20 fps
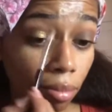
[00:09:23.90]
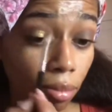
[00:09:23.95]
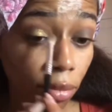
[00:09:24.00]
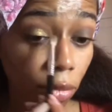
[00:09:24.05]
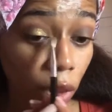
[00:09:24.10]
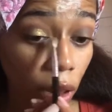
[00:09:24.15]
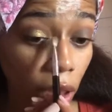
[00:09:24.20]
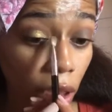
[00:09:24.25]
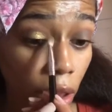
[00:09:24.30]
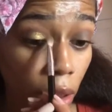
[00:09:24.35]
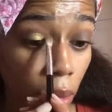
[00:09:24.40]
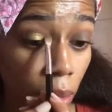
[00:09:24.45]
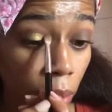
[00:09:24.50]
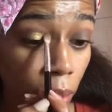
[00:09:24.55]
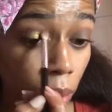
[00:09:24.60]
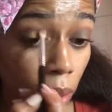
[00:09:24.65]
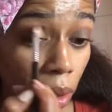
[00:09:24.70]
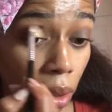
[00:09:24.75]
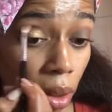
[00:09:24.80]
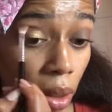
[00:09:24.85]
really do.
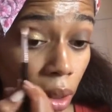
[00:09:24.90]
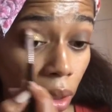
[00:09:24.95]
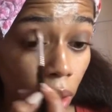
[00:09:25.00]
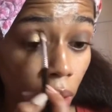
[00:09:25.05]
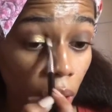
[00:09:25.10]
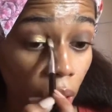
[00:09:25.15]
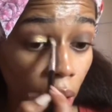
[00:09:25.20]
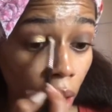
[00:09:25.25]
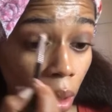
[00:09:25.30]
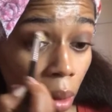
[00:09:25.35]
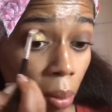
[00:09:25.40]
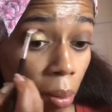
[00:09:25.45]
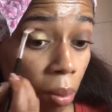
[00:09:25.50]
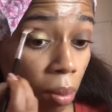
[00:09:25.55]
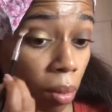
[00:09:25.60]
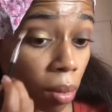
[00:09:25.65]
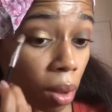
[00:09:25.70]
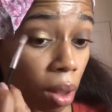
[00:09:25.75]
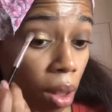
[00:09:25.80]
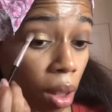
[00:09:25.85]

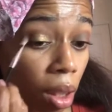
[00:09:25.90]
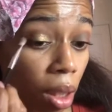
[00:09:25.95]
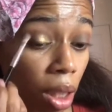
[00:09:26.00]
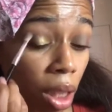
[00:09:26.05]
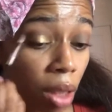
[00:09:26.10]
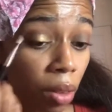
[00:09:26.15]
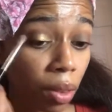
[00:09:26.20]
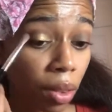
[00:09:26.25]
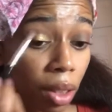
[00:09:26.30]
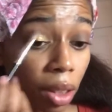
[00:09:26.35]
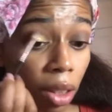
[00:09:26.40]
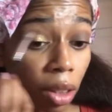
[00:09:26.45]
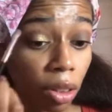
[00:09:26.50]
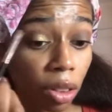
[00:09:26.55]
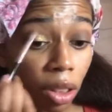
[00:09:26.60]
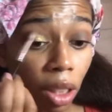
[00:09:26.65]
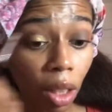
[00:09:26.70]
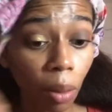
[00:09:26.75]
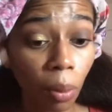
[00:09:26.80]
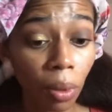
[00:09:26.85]
Even the dinner
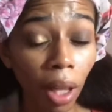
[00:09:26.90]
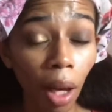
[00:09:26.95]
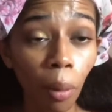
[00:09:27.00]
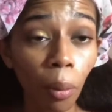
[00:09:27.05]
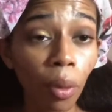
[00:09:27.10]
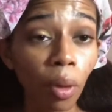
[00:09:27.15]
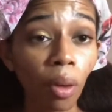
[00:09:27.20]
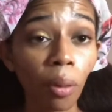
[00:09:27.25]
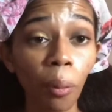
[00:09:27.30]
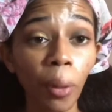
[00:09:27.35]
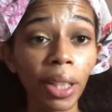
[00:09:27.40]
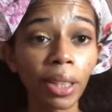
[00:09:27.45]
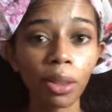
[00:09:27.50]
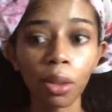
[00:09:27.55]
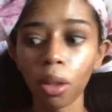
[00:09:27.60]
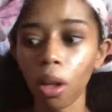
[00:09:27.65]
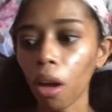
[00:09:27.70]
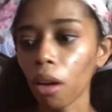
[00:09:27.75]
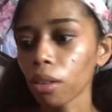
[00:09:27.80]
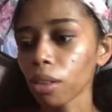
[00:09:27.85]
scene, when that went on way
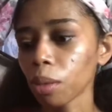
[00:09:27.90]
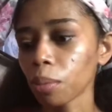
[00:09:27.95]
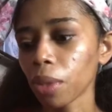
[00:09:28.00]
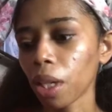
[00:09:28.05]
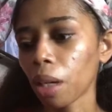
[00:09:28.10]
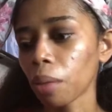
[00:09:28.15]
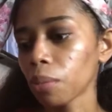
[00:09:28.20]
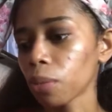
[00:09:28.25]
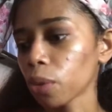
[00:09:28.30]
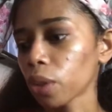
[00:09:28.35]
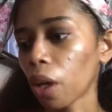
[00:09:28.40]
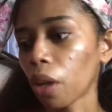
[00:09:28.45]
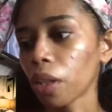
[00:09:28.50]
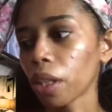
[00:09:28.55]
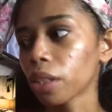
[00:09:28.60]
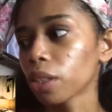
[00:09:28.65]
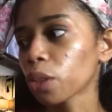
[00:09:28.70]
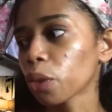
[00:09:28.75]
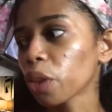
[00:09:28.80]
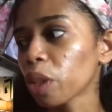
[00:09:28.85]
too long with all
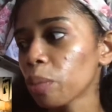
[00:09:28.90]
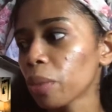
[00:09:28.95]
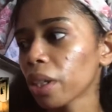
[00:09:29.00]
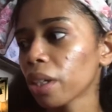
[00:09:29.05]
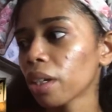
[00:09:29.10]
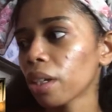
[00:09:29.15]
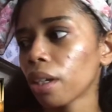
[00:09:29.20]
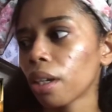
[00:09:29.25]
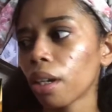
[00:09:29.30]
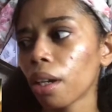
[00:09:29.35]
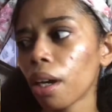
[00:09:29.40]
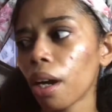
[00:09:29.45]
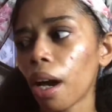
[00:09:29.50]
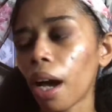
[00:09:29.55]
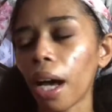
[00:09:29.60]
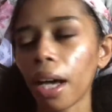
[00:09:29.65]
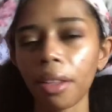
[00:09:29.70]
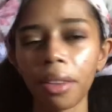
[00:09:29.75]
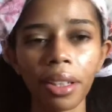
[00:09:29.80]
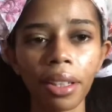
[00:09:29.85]
that screaming,
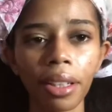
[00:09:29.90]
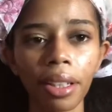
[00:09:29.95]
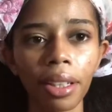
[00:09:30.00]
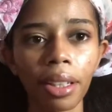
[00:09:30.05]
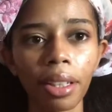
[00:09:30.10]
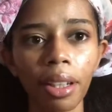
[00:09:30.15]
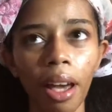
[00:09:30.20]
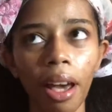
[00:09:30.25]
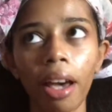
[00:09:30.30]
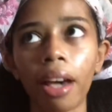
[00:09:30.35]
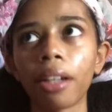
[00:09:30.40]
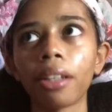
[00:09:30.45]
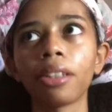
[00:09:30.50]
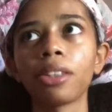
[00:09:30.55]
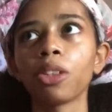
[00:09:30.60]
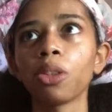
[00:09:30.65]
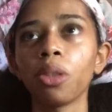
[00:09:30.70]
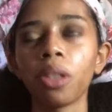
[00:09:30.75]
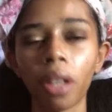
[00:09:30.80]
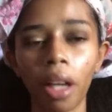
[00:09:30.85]
I think it
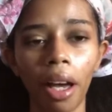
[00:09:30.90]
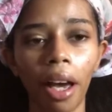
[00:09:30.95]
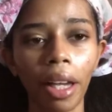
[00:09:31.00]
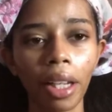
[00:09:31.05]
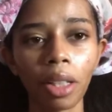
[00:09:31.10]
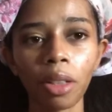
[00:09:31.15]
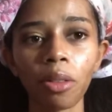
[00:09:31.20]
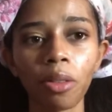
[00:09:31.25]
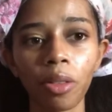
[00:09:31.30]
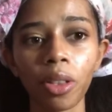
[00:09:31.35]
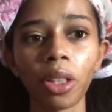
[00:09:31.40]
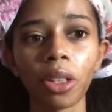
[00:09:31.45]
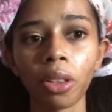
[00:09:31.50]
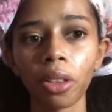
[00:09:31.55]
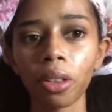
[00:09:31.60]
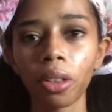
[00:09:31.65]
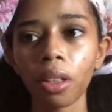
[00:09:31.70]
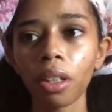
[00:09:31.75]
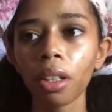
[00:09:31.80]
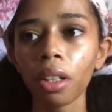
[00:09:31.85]
added to the heightened
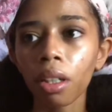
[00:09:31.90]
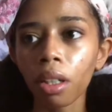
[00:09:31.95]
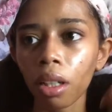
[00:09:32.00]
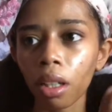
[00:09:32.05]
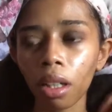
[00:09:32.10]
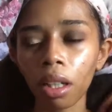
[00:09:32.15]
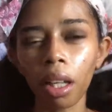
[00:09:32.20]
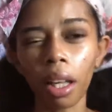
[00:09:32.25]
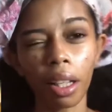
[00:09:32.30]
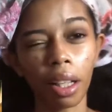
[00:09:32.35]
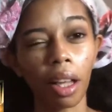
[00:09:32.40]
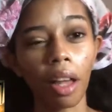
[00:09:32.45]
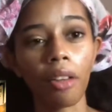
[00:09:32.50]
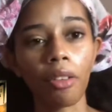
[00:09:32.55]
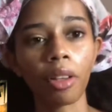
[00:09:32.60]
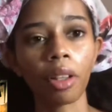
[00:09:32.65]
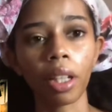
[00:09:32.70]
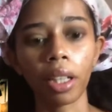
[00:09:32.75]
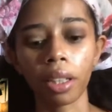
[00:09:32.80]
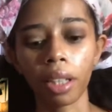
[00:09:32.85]
fear. Like, I
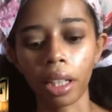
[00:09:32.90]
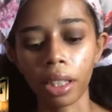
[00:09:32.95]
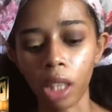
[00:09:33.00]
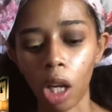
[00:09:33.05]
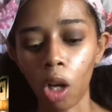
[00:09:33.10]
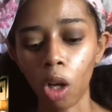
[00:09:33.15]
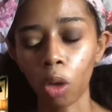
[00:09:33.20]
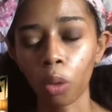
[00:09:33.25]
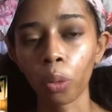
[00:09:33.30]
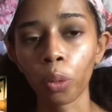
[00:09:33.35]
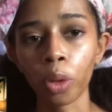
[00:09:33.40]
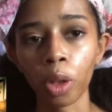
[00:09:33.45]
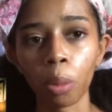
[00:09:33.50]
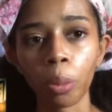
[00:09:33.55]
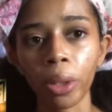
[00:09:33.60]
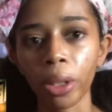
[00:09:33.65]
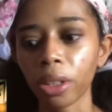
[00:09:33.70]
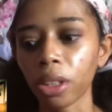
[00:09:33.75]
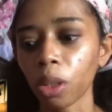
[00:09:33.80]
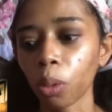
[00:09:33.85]
feel like that's how a real
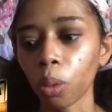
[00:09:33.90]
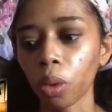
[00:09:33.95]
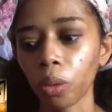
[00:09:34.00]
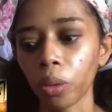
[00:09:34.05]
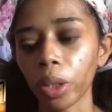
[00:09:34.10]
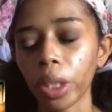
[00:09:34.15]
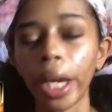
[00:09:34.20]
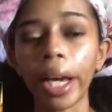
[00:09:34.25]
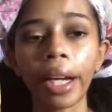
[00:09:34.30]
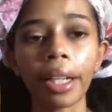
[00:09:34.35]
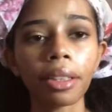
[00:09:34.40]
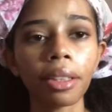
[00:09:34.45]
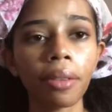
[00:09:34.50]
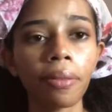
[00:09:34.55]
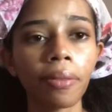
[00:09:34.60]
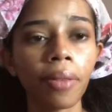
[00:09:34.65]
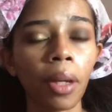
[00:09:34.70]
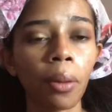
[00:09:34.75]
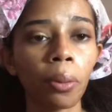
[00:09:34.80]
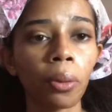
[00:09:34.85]
person would react
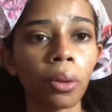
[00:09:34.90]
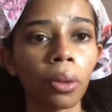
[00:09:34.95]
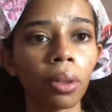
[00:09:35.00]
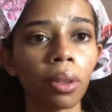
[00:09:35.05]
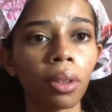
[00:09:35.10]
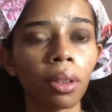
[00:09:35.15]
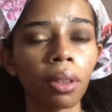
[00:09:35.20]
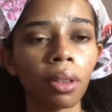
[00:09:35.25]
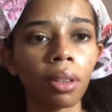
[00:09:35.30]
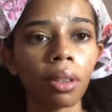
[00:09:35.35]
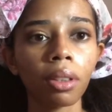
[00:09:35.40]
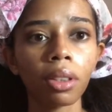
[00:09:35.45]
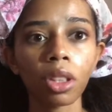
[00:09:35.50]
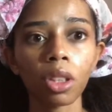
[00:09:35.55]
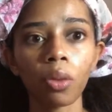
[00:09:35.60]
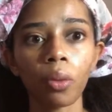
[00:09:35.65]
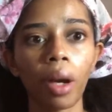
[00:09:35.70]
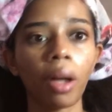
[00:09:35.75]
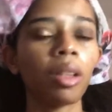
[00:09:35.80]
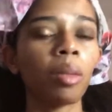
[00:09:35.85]
if they were
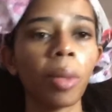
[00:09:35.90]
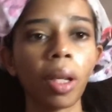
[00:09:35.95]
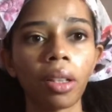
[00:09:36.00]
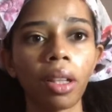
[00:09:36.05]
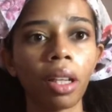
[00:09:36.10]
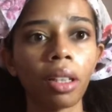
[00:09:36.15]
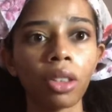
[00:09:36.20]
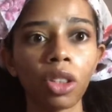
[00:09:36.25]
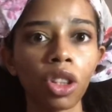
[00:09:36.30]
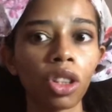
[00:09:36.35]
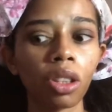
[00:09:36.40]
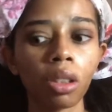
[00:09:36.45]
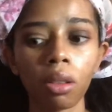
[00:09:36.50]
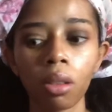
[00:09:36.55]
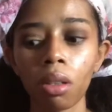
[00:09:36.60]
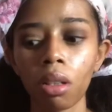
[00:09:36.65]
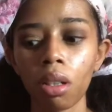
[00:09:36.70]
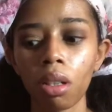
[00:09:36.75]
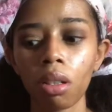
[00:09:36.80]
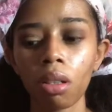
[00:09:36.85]
surrounded by that, just
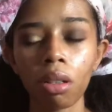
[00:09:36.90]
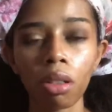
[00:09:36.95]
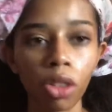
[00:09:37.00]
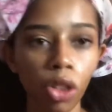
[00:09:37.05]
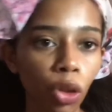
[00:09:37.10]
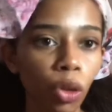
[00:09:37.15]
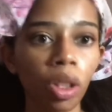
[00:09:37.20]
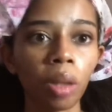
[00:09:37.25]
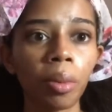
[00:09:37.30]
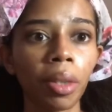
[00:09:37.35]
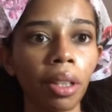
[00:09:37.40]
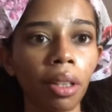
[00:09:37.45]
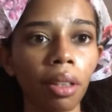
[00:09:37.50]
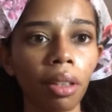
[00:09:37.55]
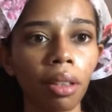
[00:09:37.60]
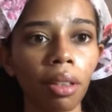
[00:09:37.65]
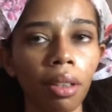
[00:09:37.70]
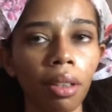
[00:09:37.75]
screaming.